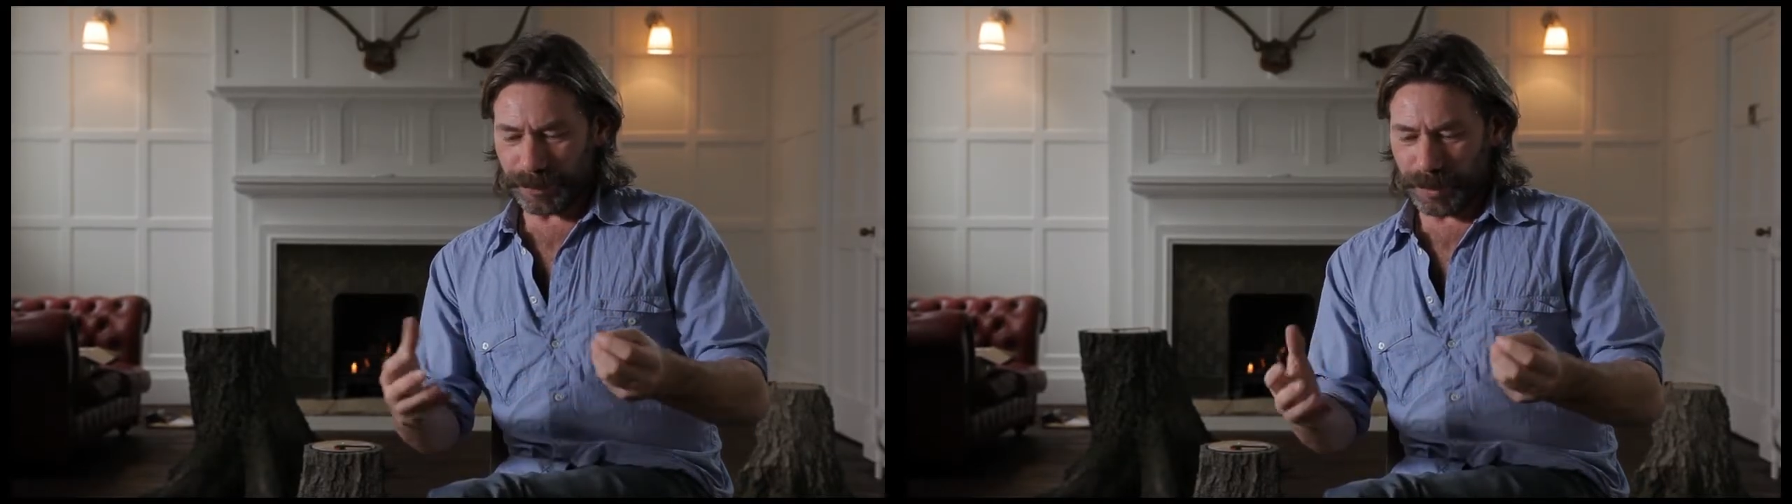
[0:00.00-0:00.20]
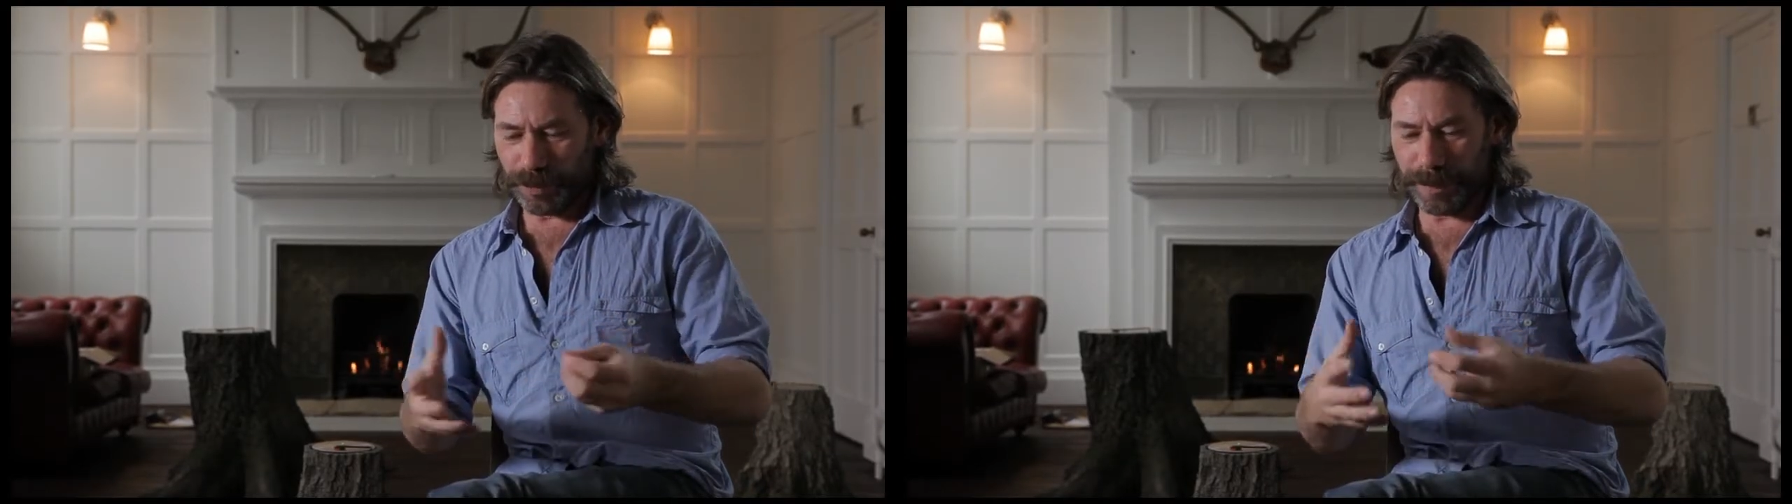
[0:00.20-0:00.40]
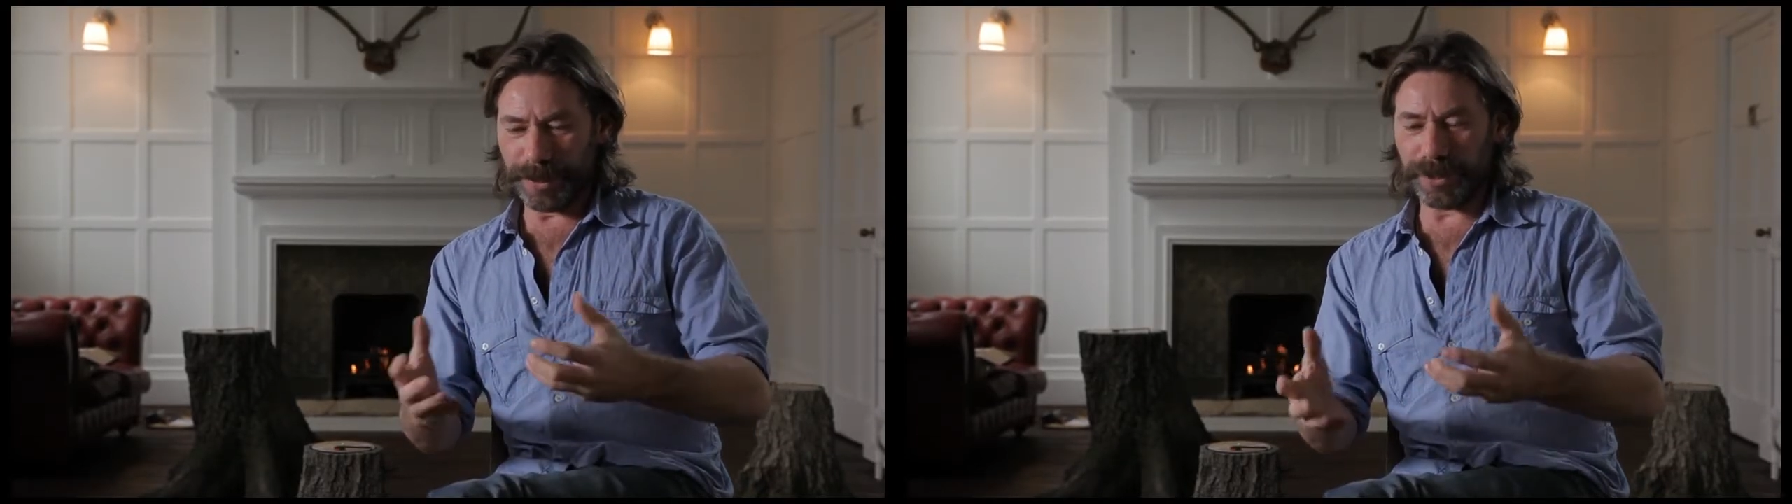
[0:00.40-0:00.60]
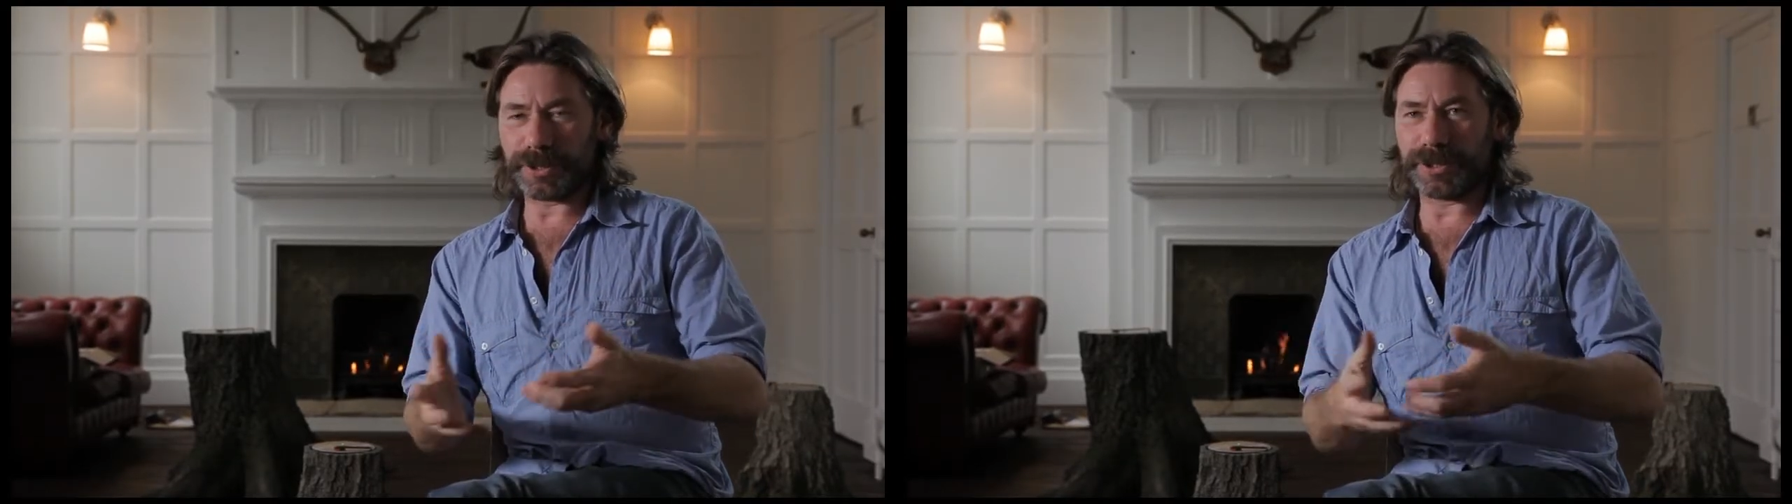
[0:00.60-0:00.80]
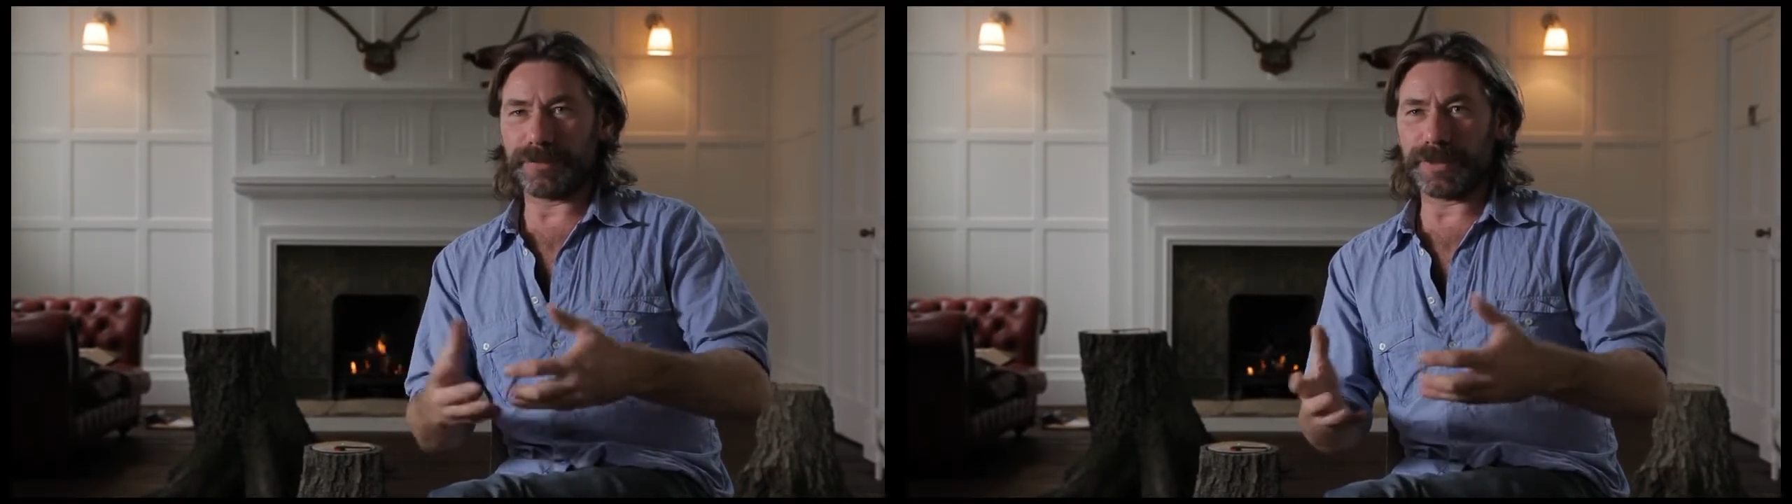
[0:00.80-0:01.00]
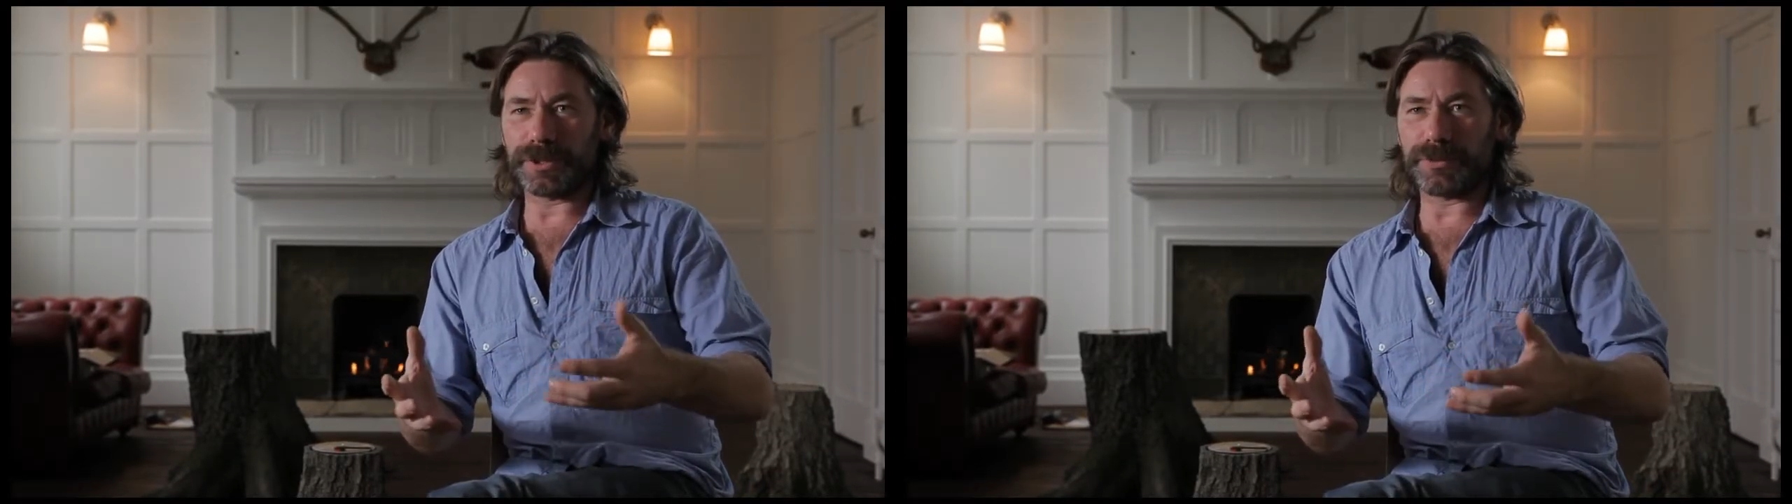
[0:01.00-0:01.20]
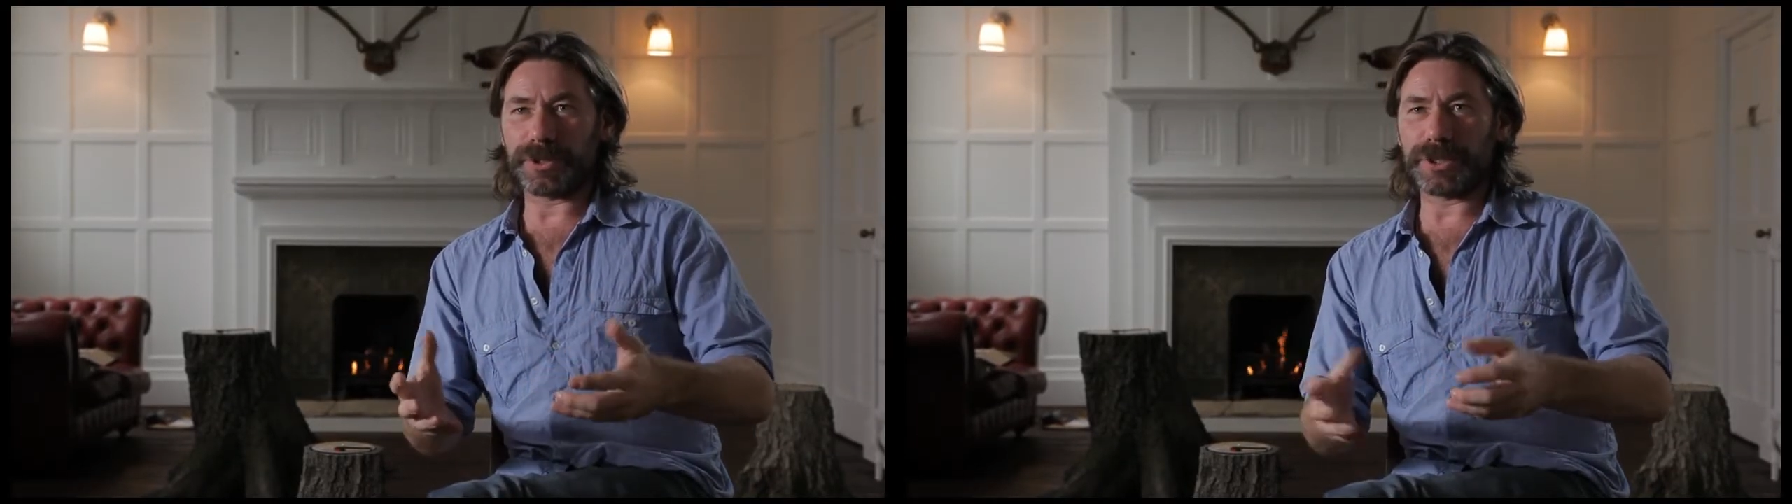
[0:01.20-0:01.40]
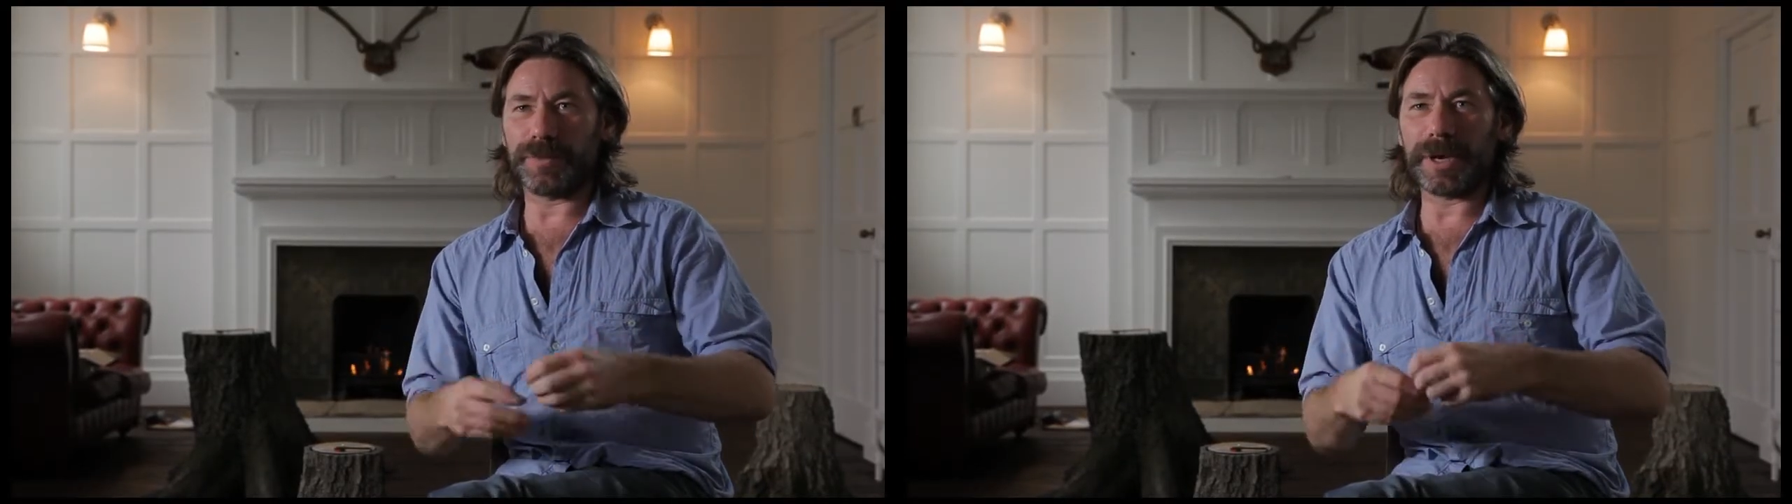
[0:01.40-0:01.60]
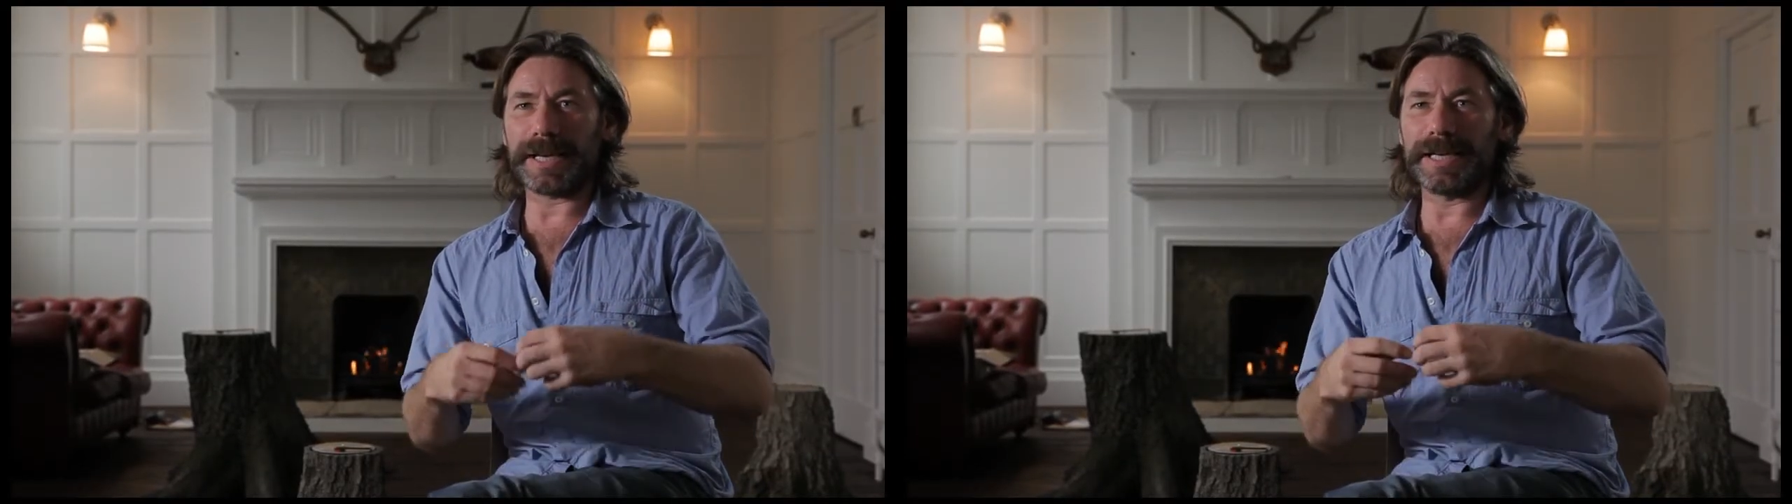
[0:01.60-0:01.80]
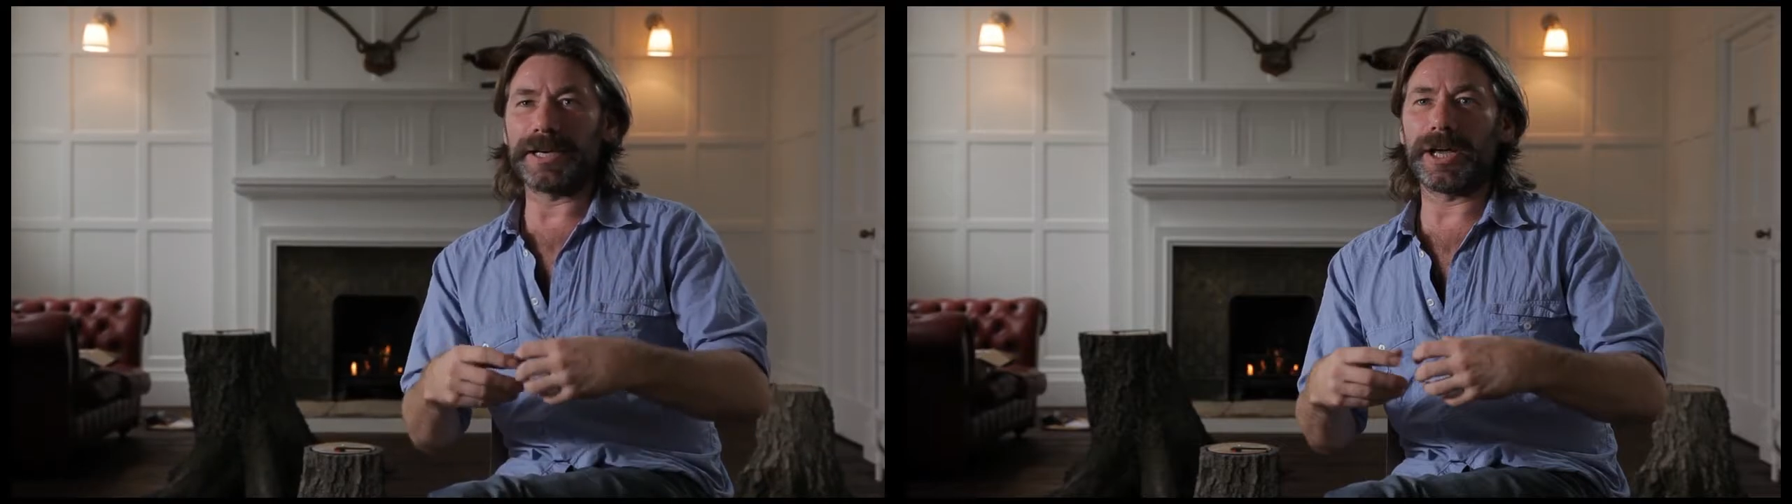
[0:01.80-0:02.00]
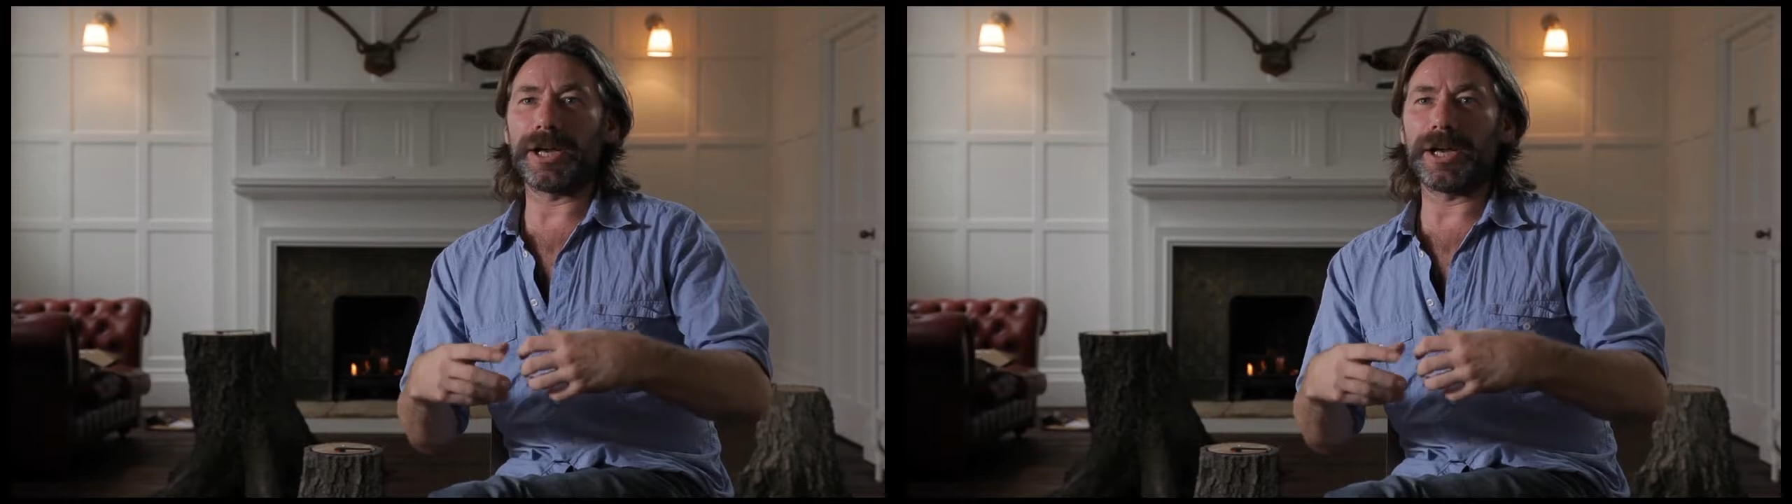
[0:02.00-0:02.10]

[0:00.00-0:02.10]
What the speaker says: reproduction of these works is more like an